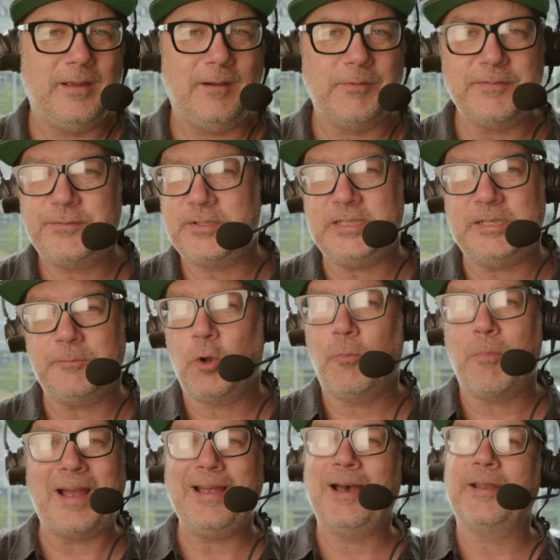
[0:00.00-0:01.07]
We've seen him go
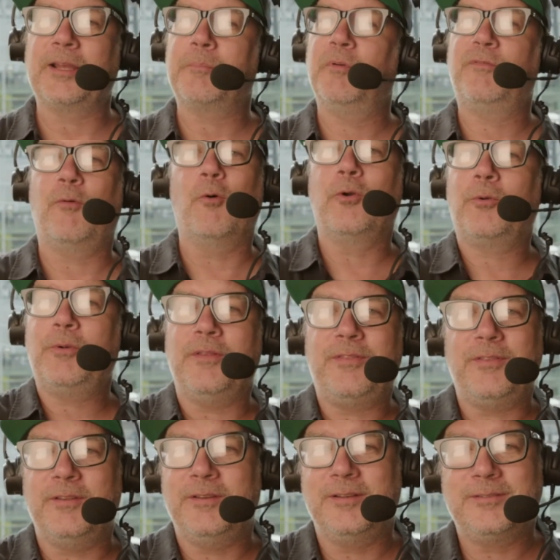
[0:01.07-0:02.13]
bionic before
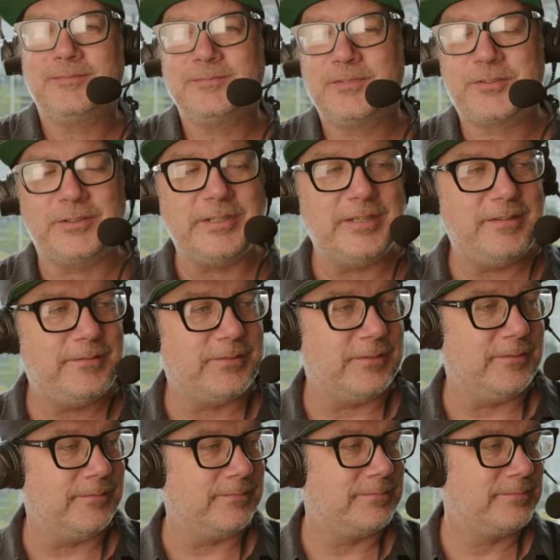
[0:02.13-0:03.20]
with sleeves
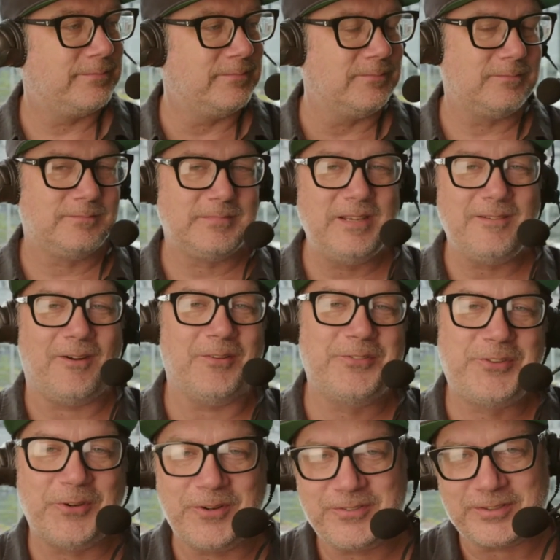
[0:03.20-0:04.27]
and all
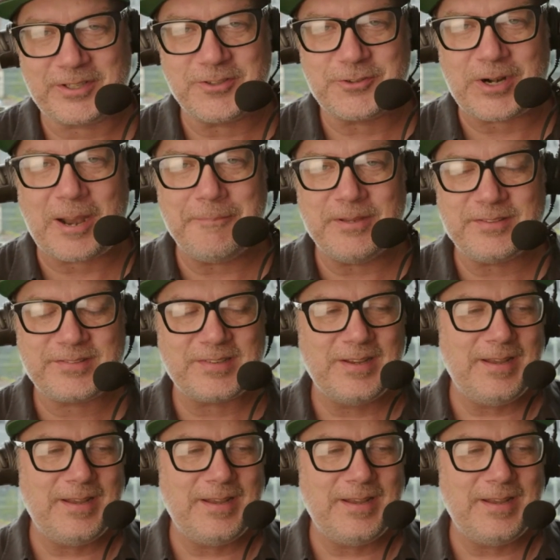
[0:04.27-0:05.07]
sorts of contraptions.